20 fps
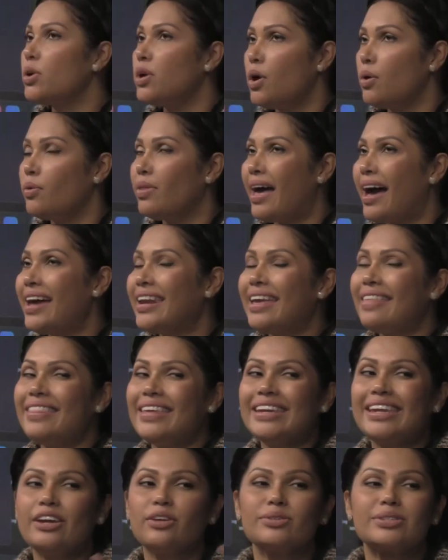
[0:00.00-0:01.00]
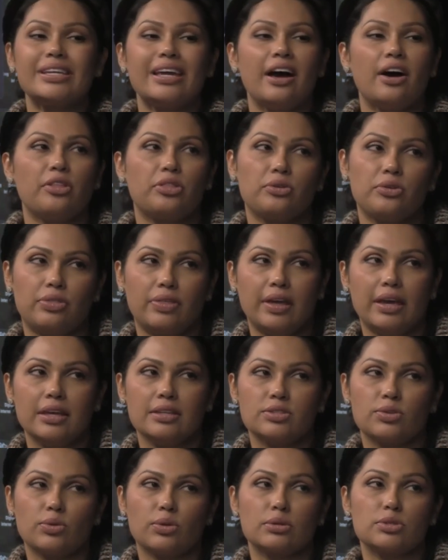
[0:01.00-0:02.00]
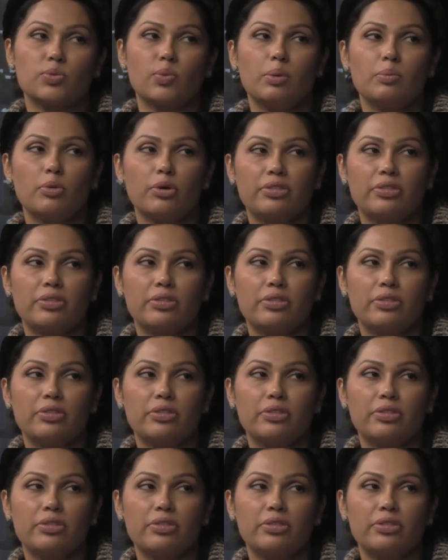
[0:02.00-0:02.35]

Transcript: um, our in-person classes having to